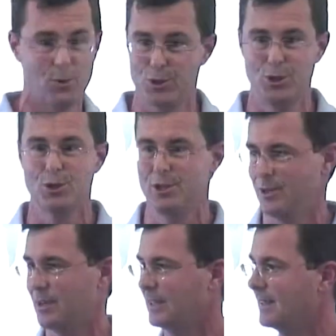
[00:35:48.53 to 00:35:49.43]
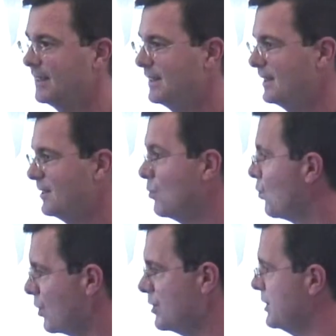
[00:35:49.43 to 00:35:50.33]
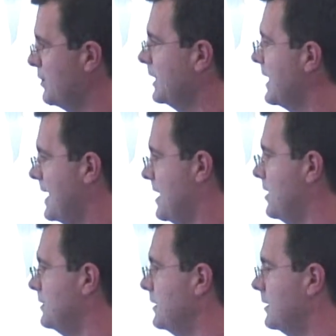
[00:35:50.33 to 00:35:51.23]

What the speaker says: what you're doing, what we're doing now.